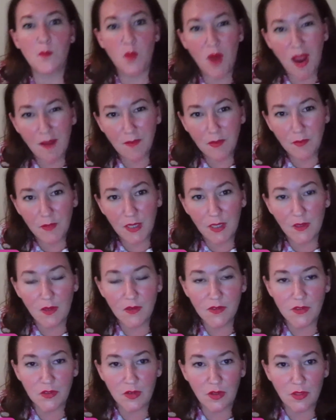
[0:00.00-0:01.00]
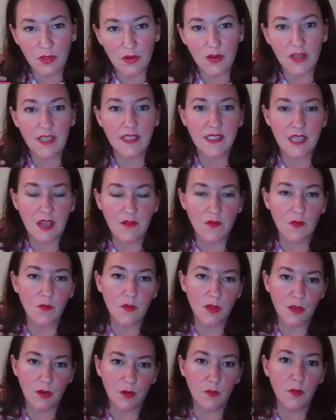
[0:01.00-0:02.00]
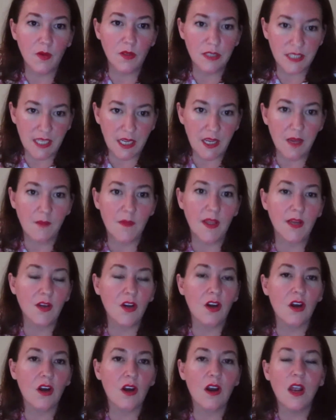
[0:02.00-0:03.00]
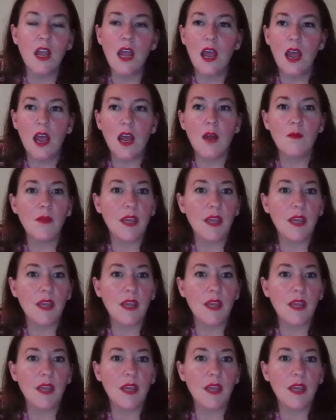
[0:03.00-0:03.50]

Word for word: probably closer to thirty-seven with your per diem and your um,